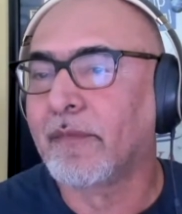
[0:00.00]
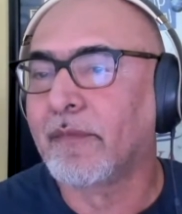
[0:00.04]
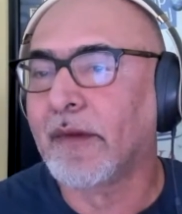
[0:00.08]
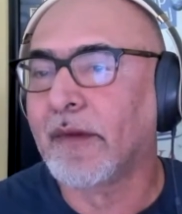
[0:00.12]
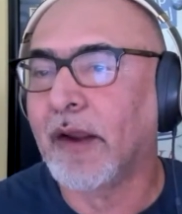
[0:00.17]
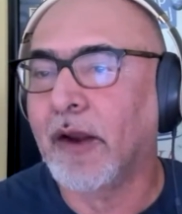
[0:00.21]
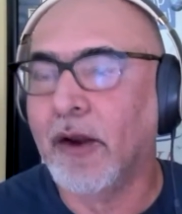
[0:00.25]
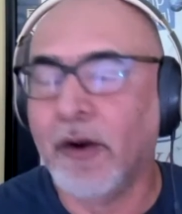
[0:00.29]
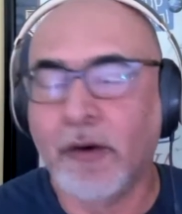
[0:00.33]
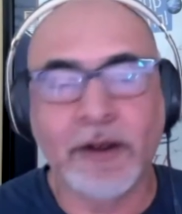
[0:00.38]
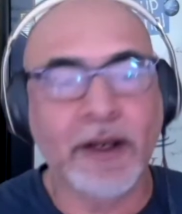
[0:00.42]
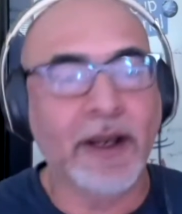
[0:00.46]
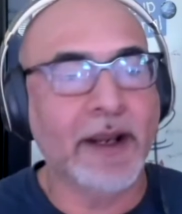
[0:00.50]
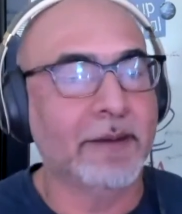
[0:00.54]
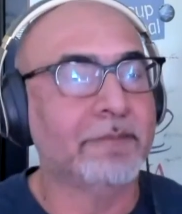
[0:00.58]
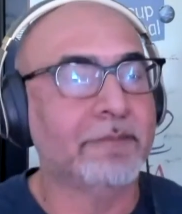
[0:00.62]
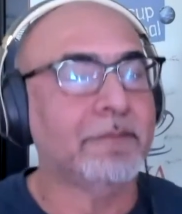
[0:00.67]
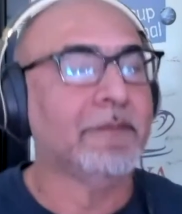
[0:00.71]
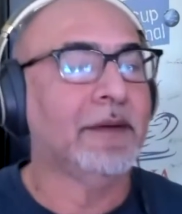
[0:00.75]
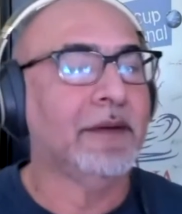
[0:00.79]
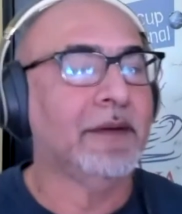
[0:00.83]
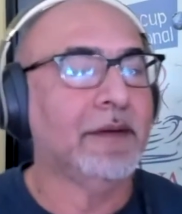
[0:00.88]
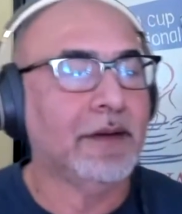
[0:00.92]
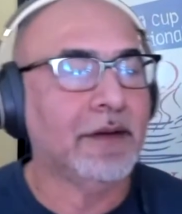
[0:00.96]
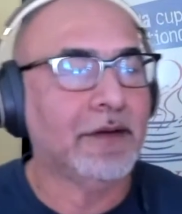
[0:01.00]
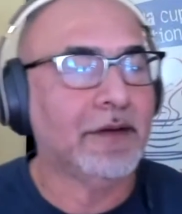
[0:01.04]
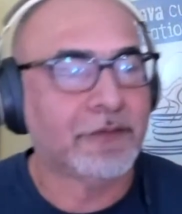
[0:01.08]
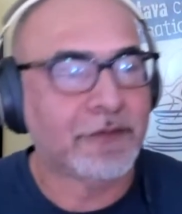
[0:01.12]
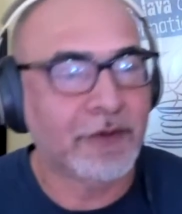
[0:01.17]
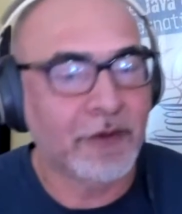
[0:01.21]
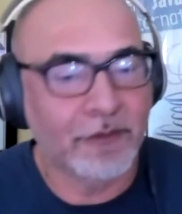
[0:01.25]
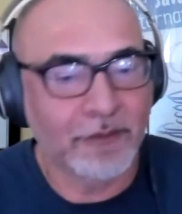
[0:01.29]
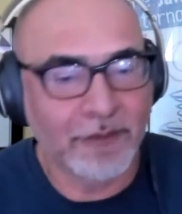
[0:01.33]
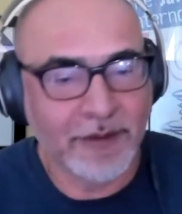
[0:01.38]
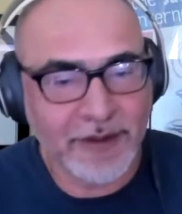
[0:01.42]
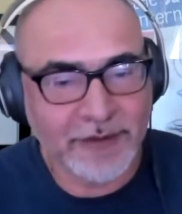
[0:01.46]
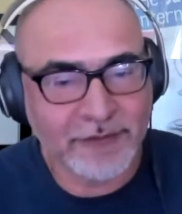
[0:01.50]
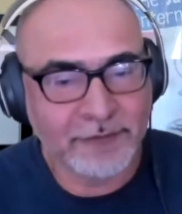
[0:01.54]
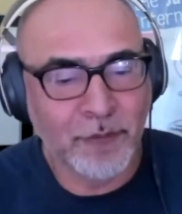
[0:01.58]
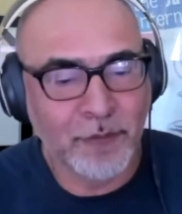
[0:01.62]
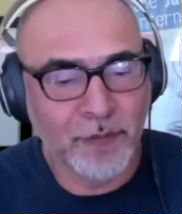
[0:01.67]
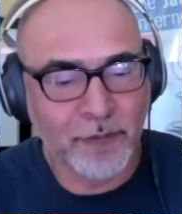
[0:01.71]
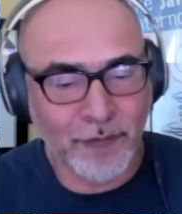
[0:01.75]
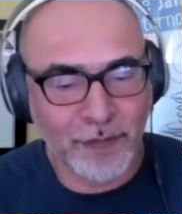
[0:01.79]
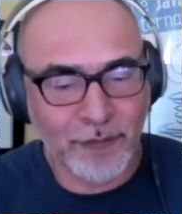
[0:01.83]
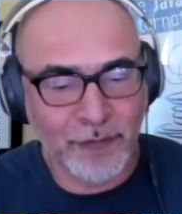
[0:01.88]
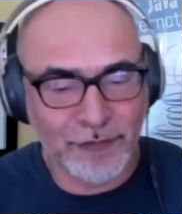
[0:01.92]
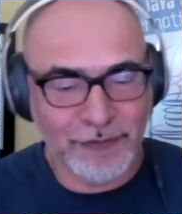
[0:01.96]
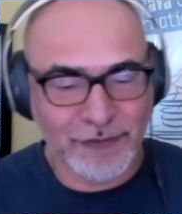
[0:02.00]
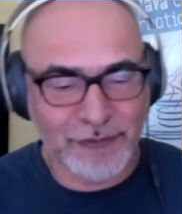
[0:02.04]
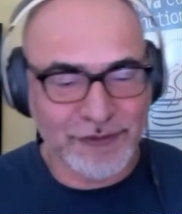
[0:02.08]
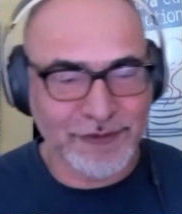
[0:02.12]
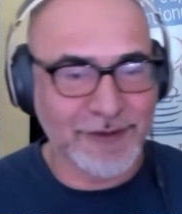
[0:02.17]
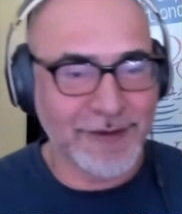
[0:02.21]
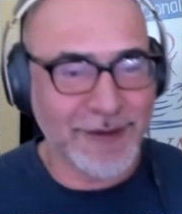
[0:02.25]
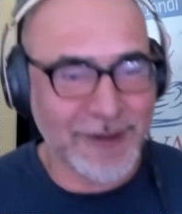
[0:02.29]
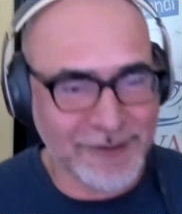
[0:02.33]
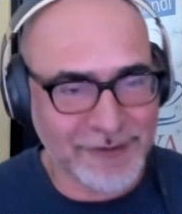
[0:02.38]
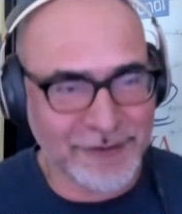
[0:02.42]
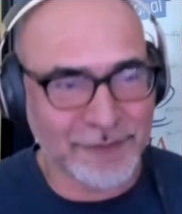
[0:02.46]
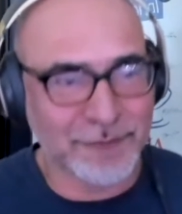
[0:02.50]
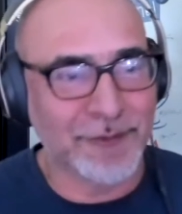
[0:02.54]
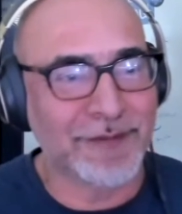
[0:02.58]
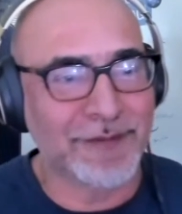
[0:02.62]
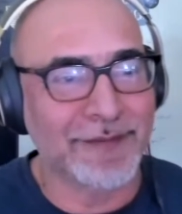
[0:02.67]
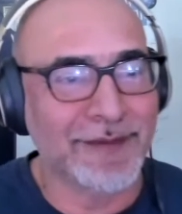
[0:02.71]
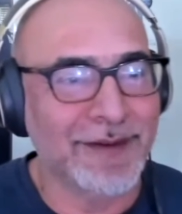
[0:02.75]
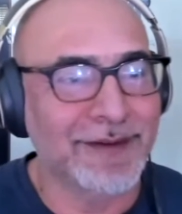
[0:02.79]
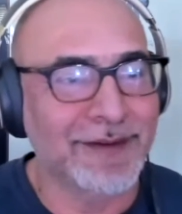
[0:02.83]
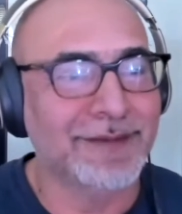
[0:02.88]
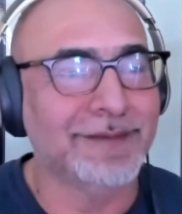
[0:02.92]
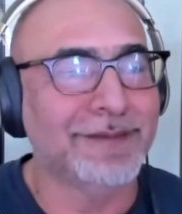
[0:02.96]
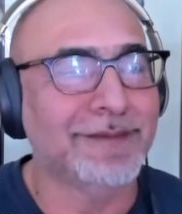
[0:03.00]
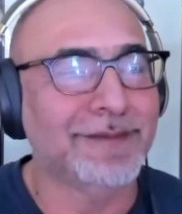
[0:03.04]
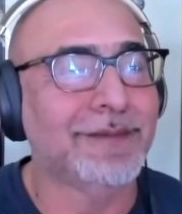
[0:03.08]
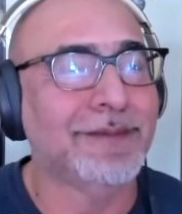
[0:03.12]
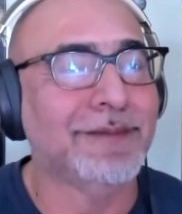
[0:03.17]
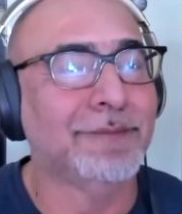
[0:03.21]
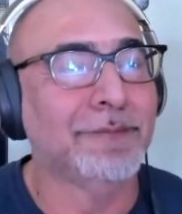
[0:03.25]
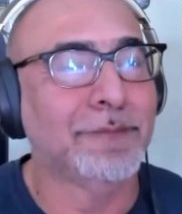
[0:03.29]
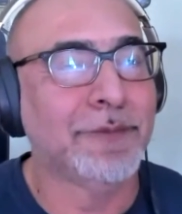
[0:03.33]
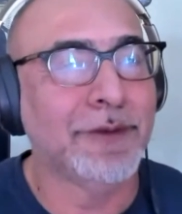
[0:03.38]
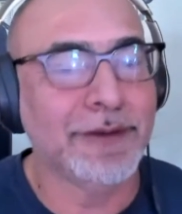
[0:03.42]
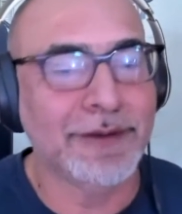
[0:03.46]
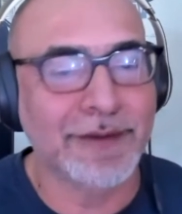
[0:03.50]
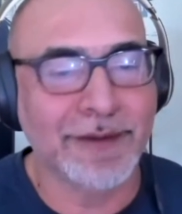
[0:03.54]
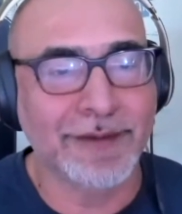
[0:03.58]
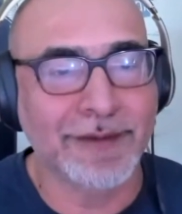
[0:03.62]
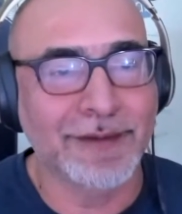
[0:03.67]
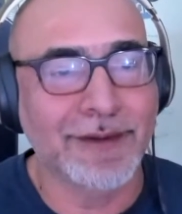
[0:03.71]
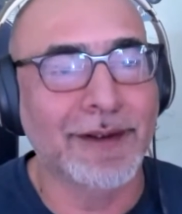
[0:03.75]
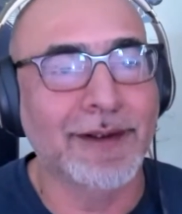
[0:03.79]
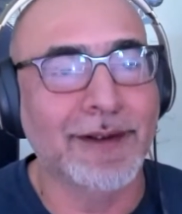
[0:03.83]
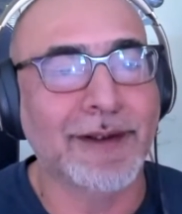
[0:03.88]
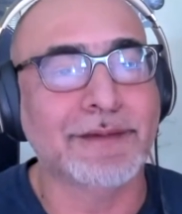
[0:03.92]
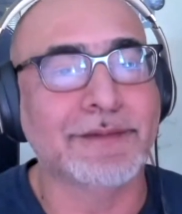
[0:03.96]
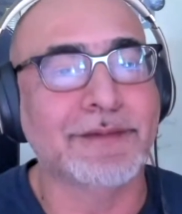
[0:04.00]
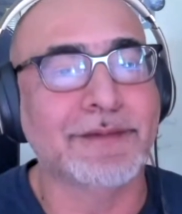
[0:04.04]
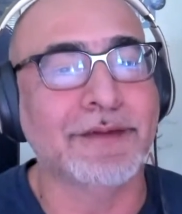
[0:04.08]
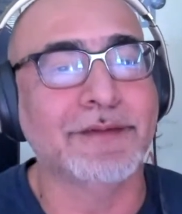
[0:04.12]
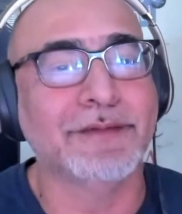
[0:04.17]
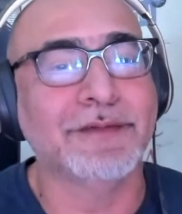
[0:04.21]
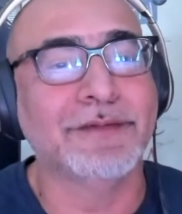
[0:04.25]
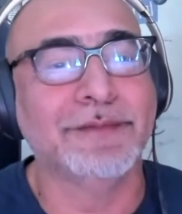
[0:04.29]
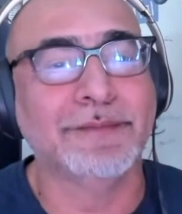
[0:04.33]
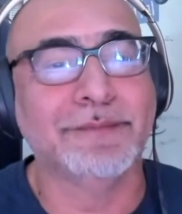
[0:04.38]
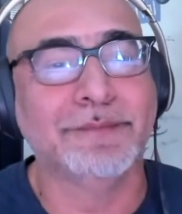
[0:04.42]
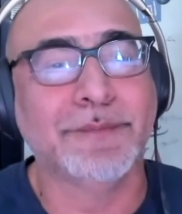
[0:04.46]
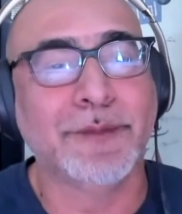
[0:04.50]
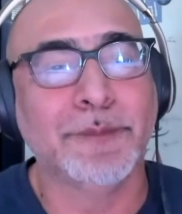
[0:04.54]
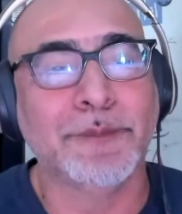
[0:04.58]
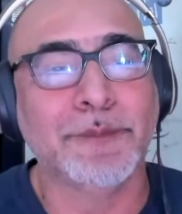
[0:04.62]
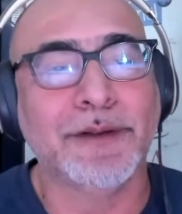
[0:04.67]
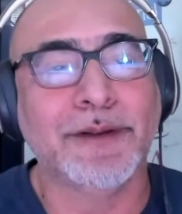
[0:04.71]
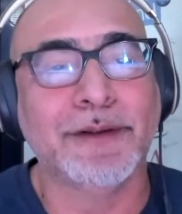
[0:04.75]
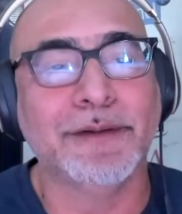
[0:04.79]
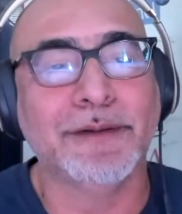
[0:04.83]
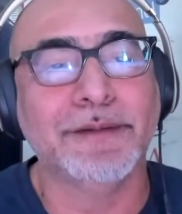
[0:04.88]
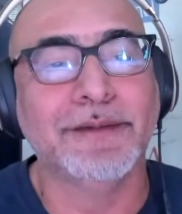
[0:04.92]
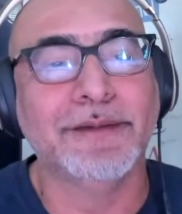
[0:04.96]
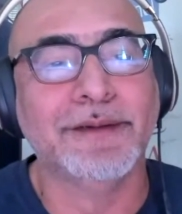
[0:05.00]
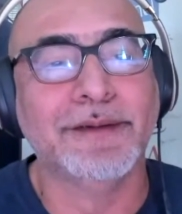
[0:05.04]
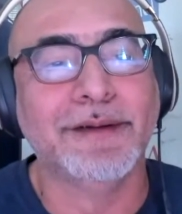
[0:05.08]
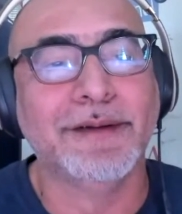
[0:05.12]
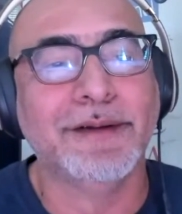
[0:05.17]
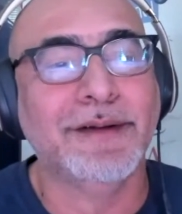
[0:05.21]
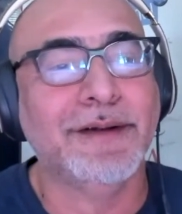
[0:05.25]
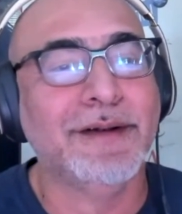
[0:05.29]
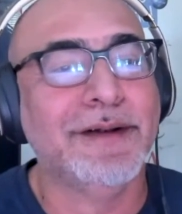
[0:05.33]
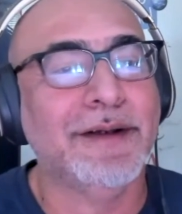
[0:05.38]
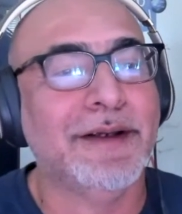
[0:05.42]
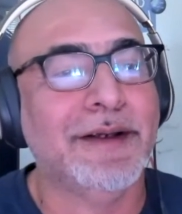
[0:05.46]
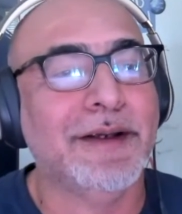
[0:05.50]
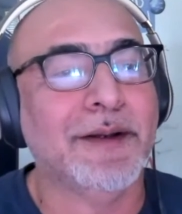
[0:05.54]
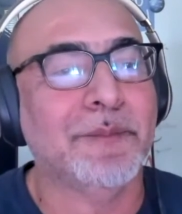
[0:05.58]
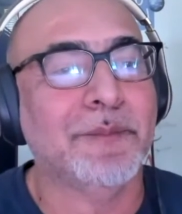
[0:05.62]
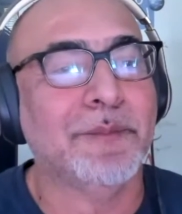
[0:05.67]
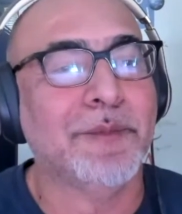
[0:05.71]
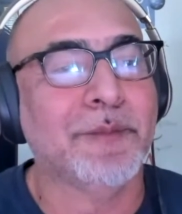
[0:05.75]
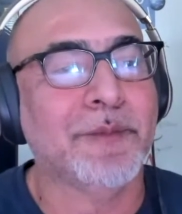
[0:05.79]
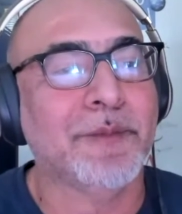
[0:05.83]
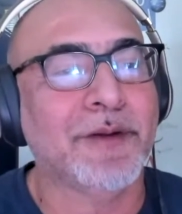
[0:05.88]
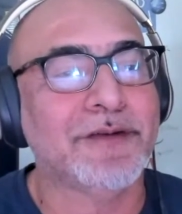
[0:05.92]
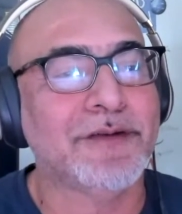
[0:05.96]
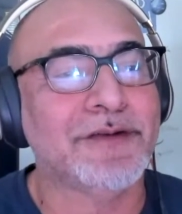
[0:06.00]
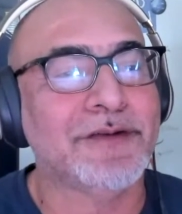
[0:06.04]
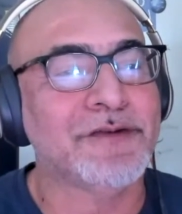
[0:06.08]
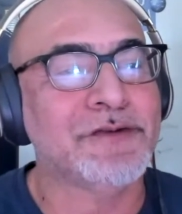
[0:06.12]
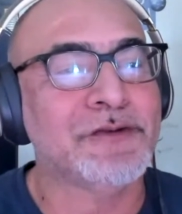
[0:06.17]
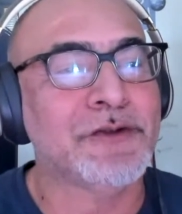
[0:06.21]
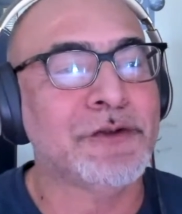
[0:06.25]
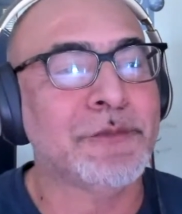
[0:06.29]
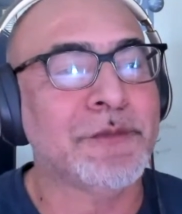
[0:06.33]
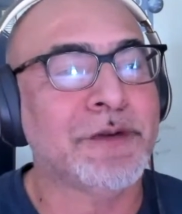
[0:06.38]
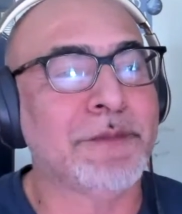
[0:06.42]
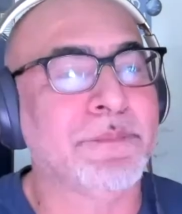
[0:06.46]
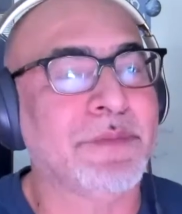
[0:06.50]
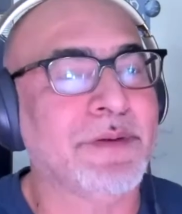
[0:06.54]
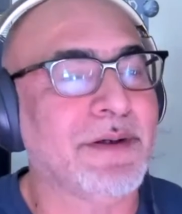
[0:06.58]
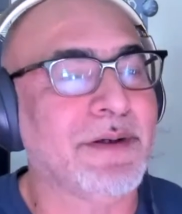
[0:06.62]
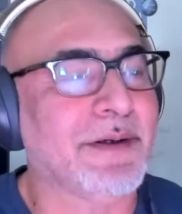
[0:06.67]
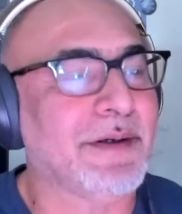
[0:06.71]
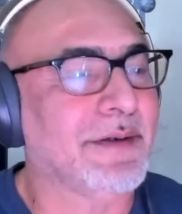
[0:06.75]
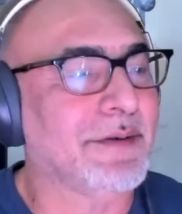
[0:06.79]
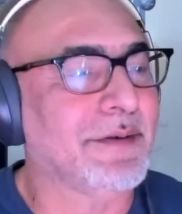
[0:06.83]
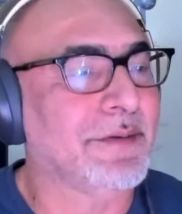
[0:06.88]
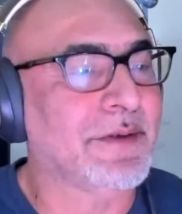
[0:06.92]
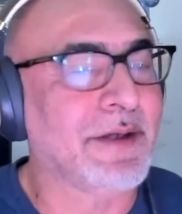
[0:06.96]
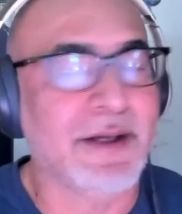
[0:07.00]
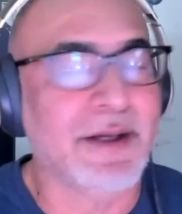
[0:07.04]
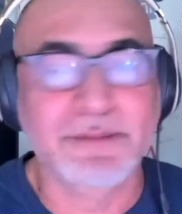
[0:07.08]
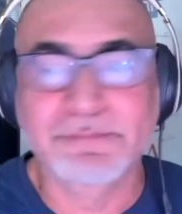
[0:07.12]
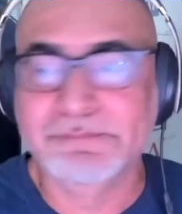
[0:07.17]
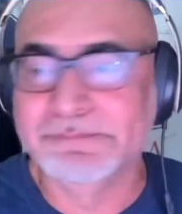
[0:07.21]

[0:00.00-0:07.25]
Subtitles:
Okay, so let's move on to the next one then. Brilliant, I like this. People are just zooming by. Okay.